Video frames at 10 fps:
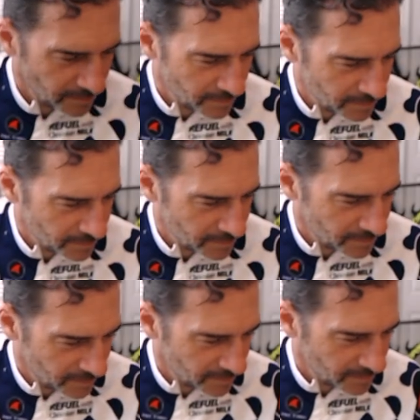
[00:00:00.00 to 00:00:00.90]

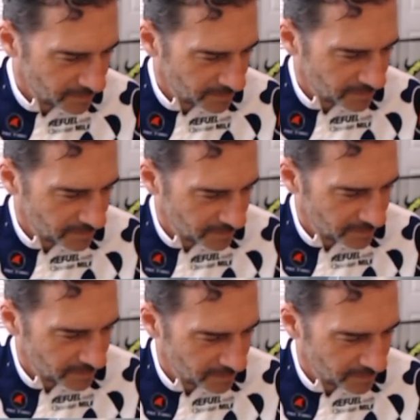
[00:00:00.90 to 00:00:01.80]

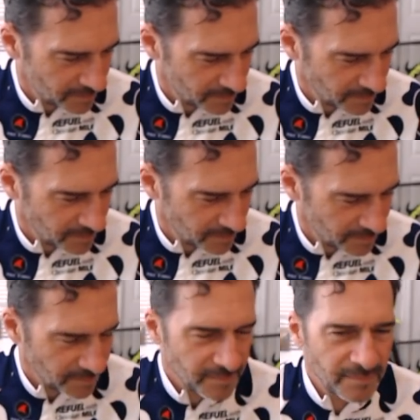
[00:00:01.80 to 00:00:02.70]

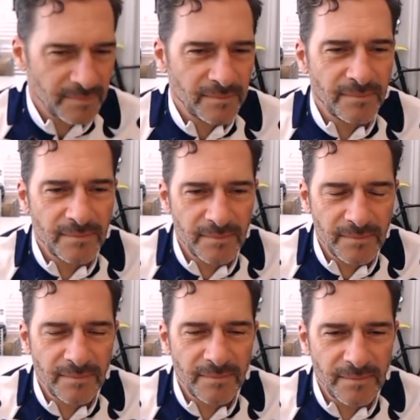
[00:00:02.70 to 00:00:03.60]

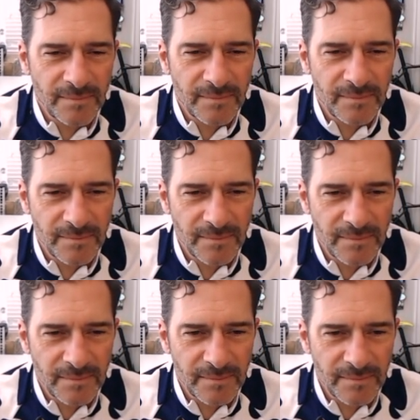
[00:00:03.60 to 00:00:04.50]

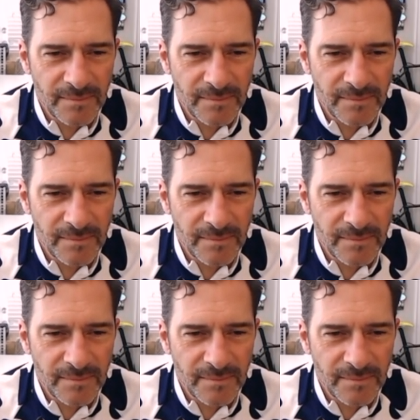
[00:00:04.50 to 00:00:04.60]
(silent)